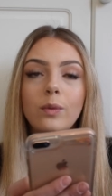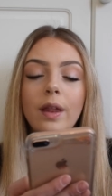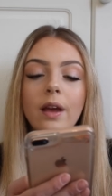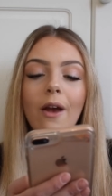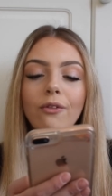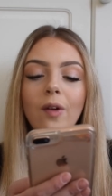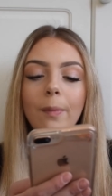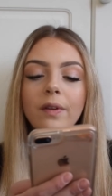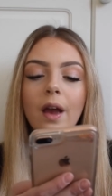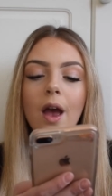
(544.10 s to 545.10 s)
where the girth
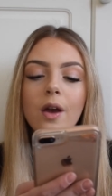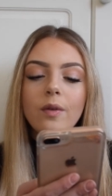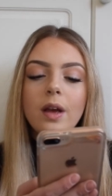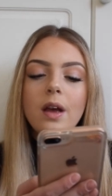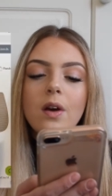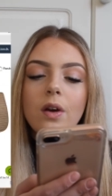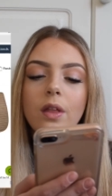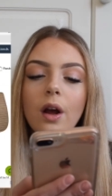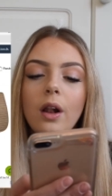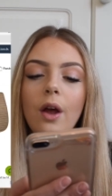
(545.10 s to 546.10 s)
straps go.
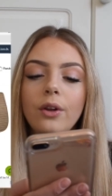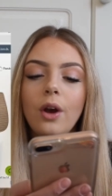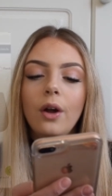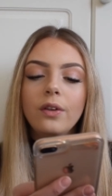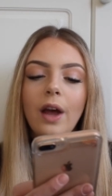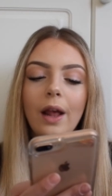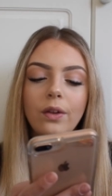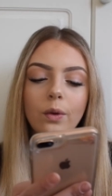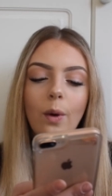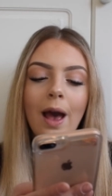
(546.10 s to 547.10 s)
The close contact
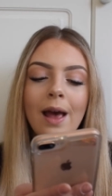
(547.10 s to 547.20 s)
square,